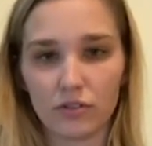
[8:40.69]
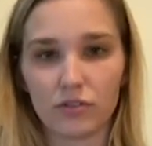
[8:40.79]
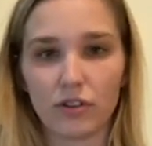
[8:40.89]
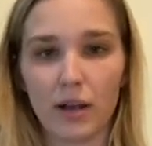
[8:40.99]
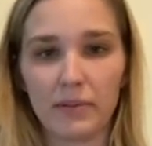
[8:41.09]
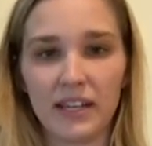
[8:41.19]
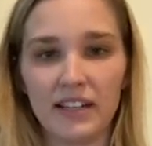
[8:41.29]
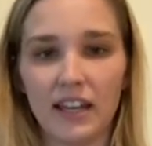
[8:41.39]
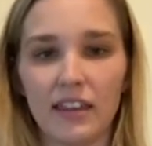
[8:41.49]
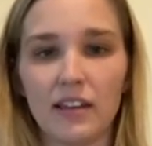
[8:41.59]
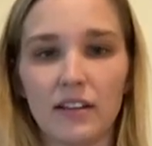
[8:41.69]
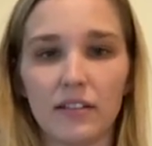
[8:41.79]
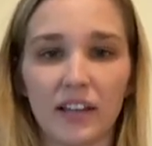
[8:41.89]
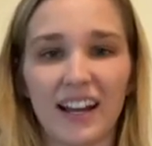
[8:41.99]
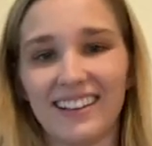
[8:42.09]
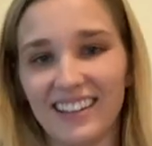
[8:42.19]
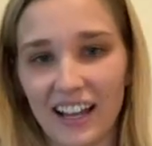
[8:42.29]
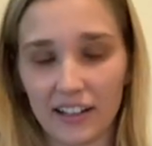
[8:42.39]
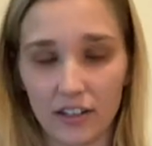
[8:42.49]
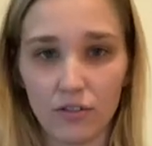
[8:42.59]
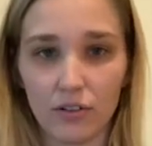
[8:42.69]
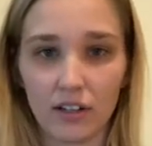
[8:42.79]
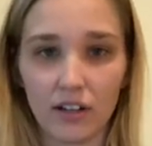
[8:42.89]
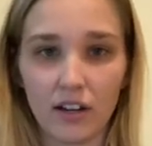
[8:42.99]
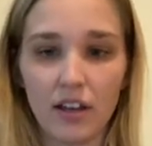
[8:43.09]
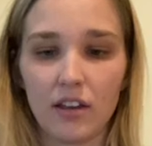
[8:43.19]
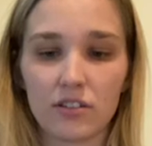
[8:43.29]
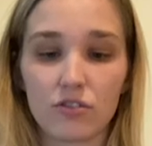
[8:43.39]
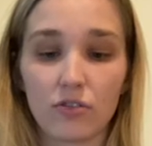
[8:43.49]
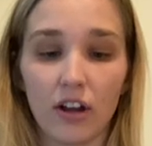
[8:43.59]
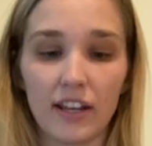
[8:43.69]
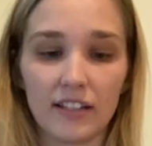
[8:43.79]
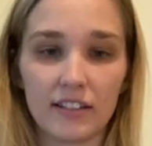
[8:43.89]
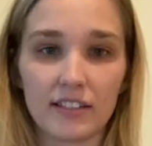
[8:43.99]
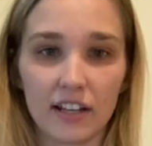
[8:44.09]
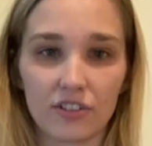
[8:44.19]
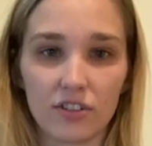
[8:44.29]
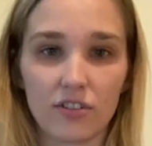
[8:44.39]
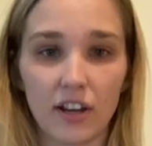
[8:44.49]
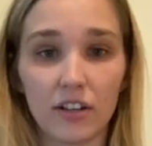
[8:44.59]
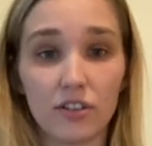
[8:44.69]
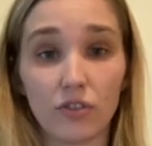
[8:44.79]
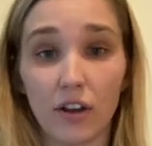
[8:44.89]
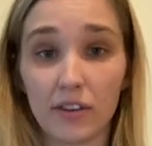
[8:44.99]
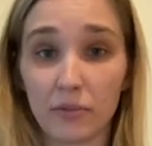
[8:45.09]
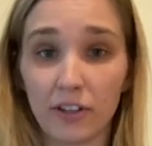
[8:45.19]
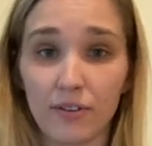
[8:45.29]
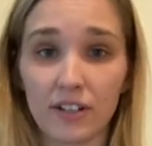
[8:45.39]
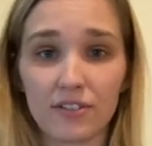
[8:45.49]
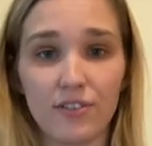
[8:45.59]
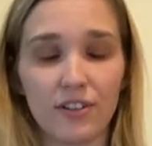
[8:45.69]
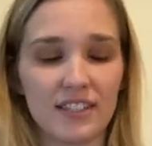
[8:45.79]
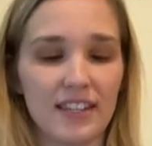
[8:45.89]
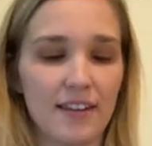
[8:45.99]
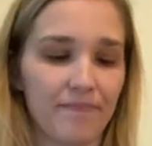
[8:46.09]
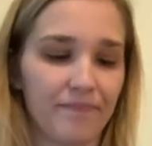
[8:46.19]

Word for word: drop in and then kind of lock your straw in this section. So I'm going to draw them really quick so you can see.